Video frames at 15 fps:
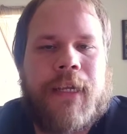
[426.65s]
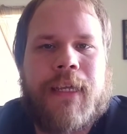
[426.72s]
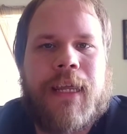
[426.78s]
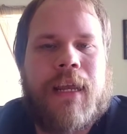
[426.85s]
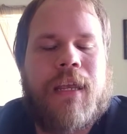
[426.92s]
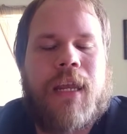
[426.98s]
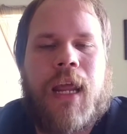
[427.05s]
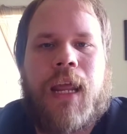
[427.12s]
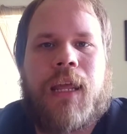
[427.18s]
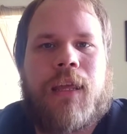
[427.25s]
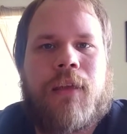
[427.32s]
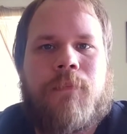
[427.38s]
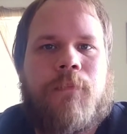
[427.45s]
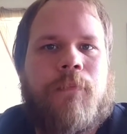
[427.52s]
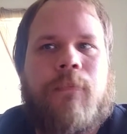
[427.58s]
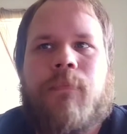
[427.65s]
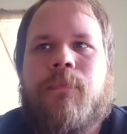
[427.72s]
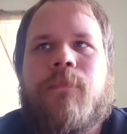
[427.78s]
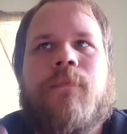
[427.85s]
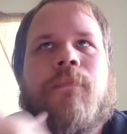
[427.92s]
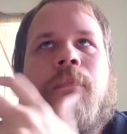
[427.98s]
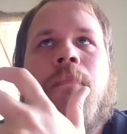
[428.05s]
It can take
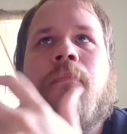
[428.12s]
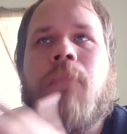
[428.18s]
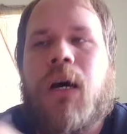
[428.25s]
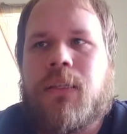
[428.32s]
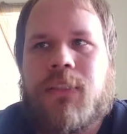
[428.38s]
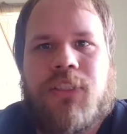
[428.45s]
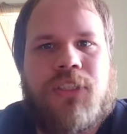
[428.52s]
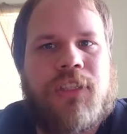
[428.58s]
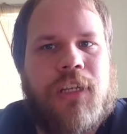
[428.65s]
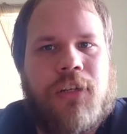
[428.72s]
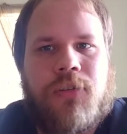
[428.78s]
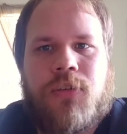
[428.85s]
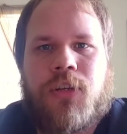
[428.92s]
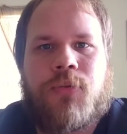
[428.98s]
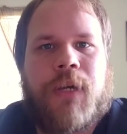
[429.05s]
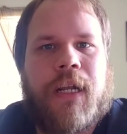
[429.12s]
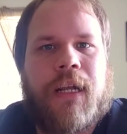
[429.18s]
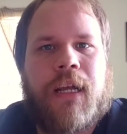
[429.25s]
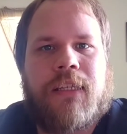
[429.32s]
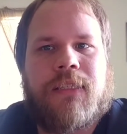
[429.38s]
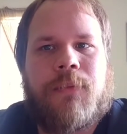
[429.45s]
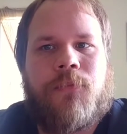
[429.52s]
months to create a
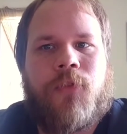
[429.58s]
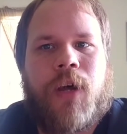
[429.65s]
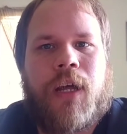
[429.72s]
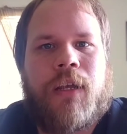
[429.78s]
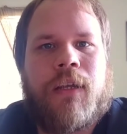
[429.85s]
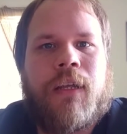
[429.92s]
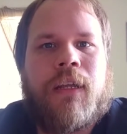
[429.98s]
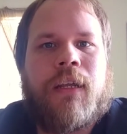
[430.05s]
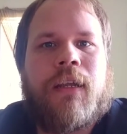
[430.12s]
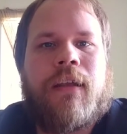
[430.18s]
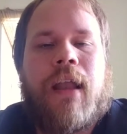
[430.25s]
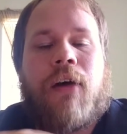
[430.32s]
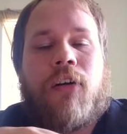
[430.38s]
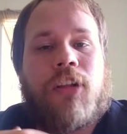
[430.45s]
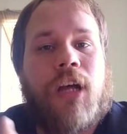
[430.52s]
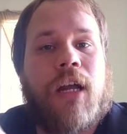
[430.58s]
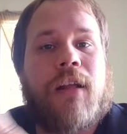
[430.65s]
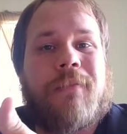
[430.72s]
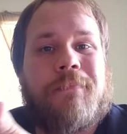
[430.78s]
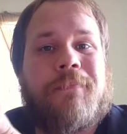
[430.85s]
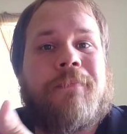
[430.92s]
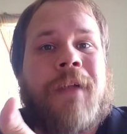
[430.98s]
custom font. Now, a lot
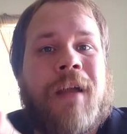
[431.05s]
of